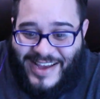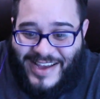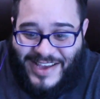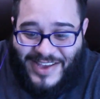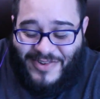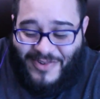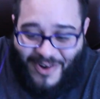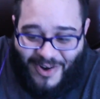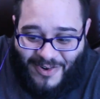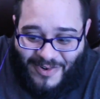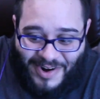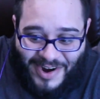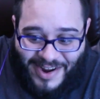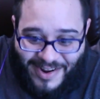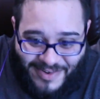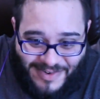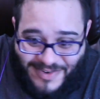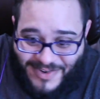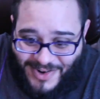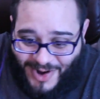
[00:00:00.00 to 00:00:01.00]
You
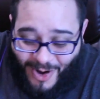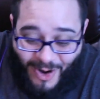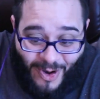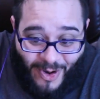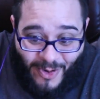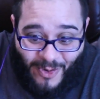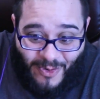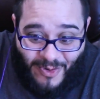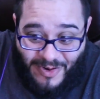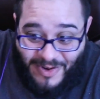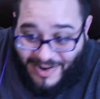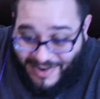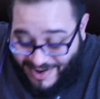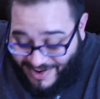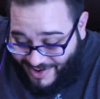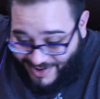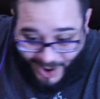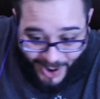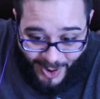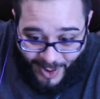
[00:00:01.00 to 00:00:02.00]
already, go,
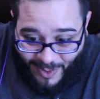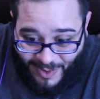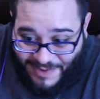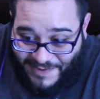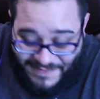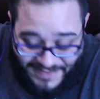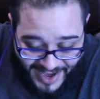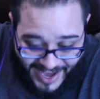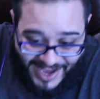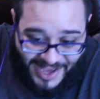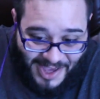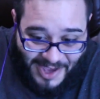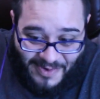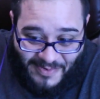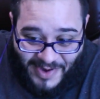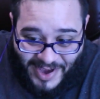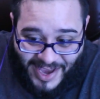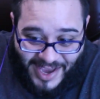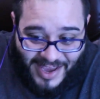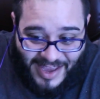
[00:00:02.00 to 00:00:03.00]
go,
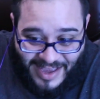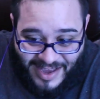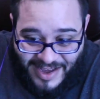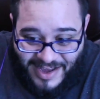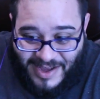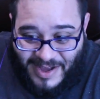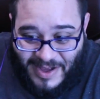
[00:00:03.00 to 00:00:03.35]
evacuate.